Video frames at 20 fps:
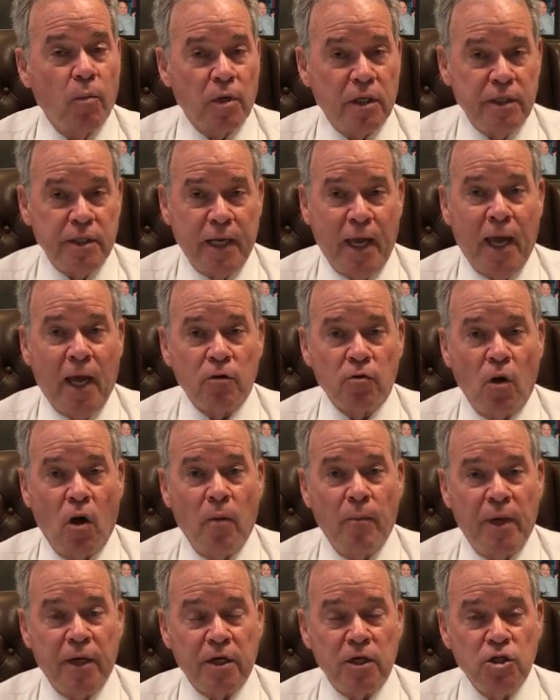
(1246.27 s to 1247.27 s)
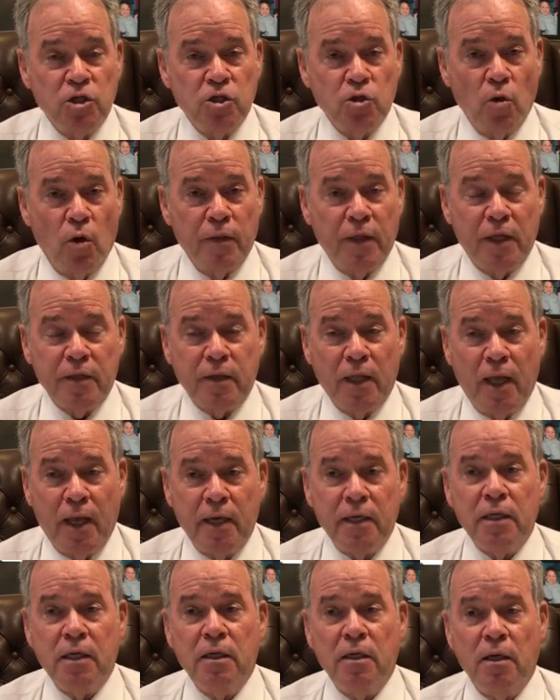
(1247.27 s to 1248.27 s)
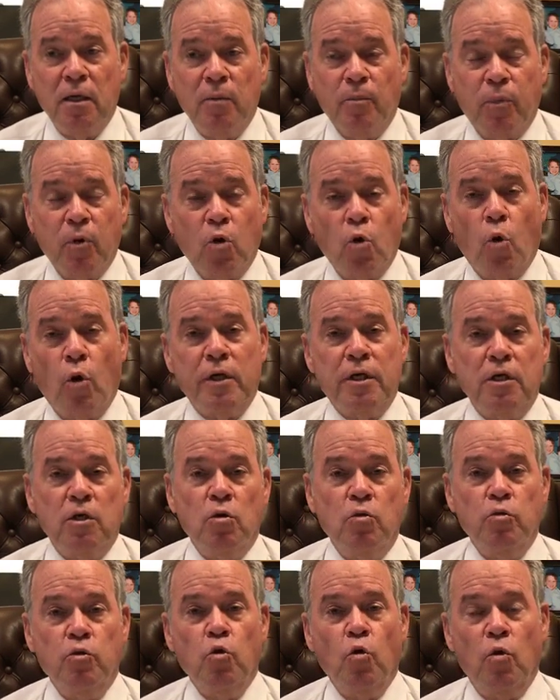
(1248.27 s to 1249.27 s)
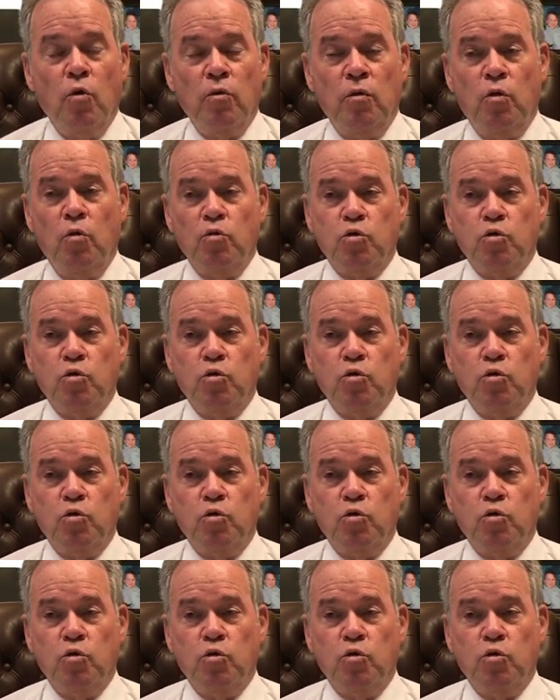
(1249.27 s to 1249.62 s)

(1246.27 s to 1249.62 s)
are doubling down on making sure that any employee